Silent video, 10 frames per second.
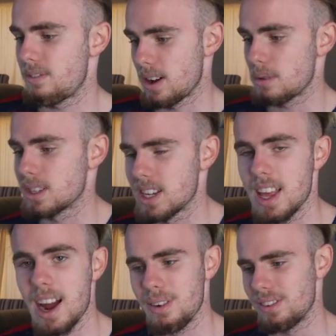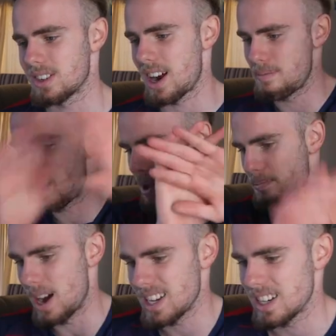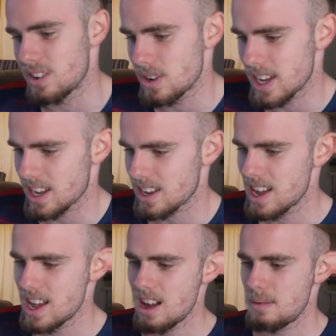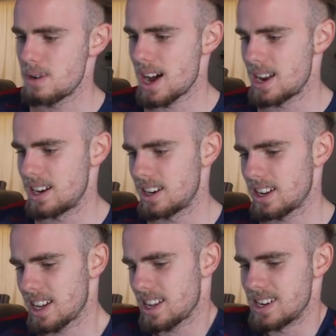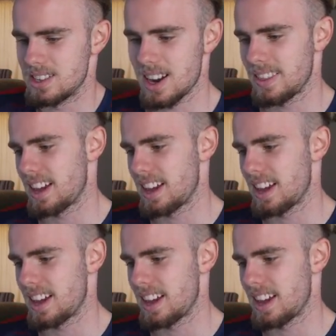If I was in there, I would have tried maybe a bicycle kick, but hey, he tried